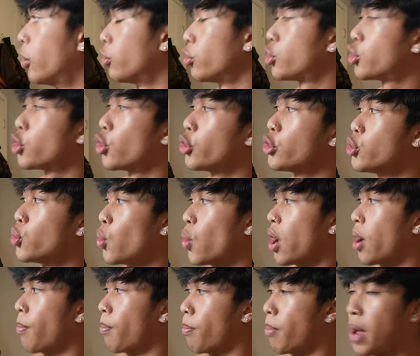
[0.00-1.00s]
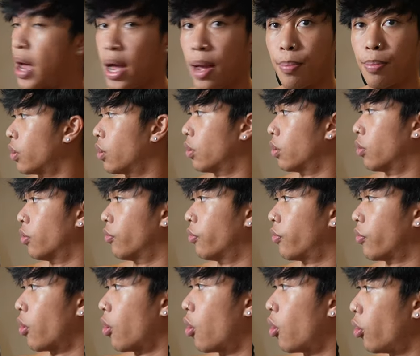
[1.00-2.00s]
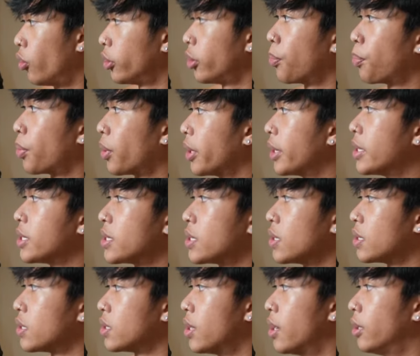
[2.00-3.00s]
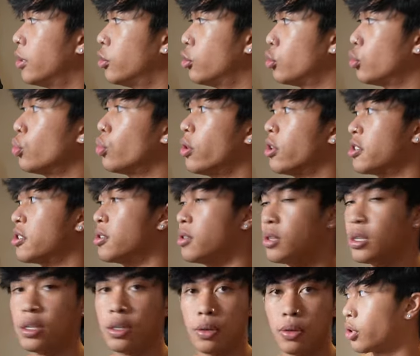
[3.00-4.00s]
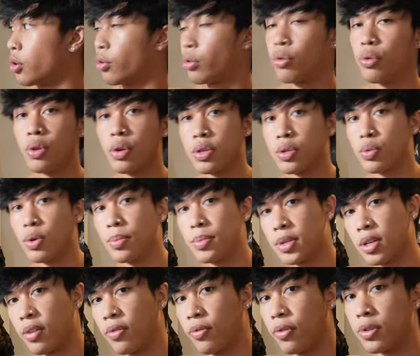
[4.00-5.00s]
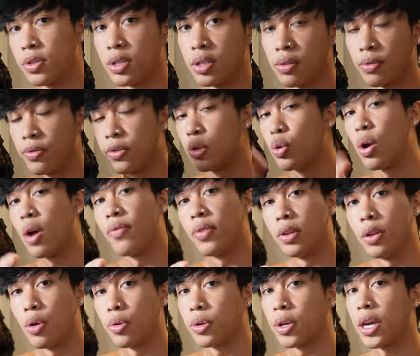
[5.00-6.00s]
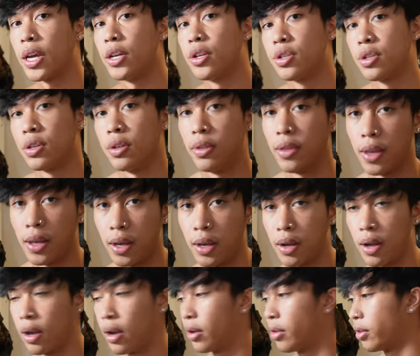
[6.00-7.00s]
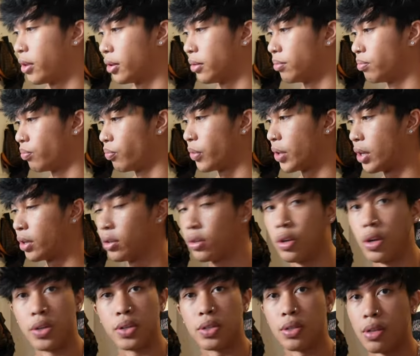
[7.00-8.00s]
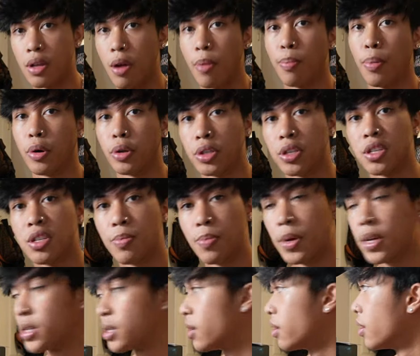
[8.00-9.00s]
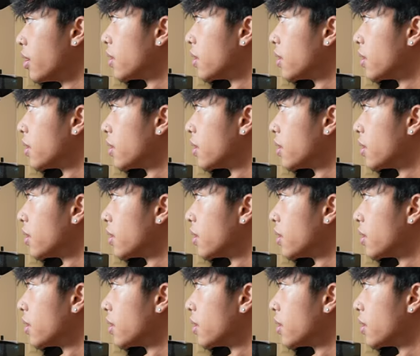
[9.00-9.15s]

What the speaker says: It'll show you a map of all the places that do this deal. Go through this website first, and if you have a location that participates in